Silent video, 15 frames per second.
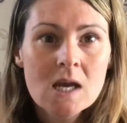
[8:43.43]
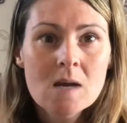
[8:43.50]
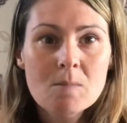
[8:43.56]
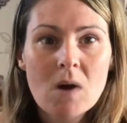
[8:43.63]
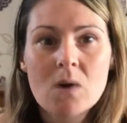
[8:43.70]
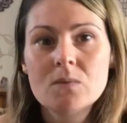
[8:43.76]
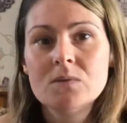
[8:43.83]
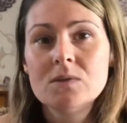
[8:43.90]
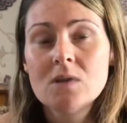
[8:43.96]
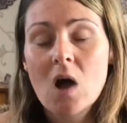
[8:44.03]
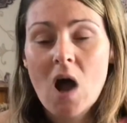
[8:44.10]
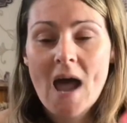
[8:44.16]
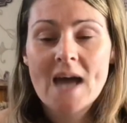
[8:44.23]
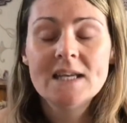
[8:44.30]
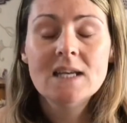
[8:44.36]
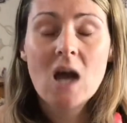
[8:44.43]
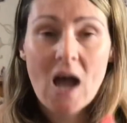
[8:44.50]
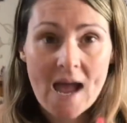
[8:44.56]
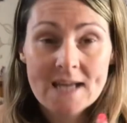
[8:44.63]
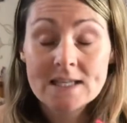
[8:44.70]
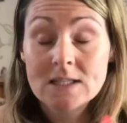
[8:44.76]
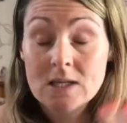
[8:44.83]
But I
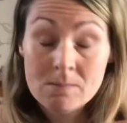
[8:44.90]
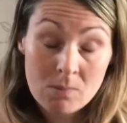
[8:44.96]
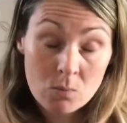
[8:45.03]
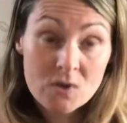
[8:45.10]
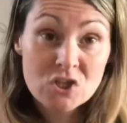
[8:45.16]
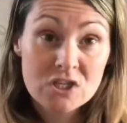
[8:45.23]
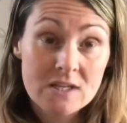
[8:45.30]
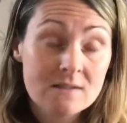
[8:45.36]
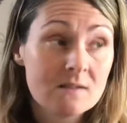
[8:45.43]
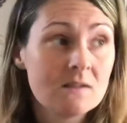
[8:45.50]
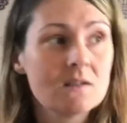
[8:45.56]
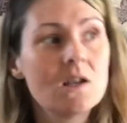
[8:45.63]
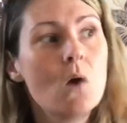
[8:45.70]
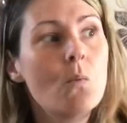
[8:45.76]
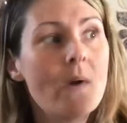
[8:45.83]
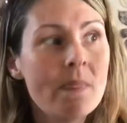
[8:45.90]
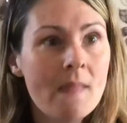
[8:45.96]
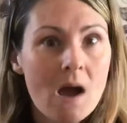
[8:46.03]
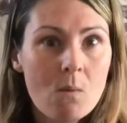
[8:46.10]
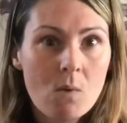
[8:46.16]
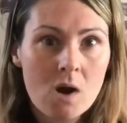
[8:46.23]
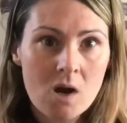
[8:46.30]
had it in my wish list, because like, when
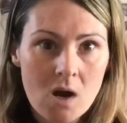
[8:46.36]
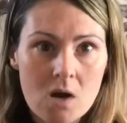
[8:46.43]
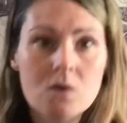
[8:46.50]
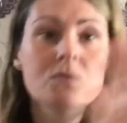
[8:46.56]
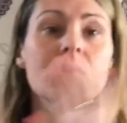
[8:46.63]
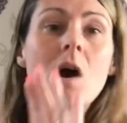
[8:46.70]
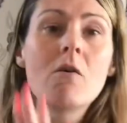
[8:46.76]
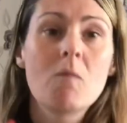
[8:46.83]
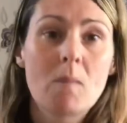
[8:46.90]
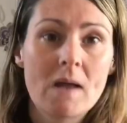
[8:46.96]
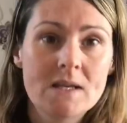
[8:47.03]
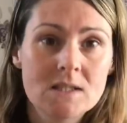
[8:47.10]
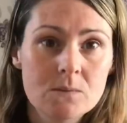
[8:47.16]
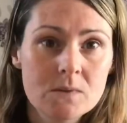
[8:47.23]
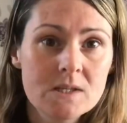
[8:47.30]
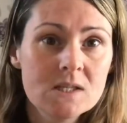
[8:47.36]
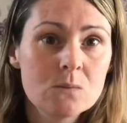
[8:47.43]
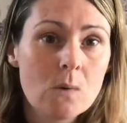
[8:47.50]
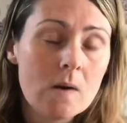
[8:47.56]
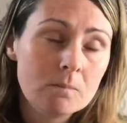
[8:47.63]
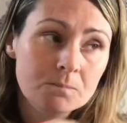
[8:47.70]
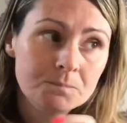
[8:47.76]
that one goes, I'll replace it with this
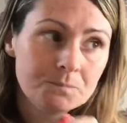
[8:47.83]
one.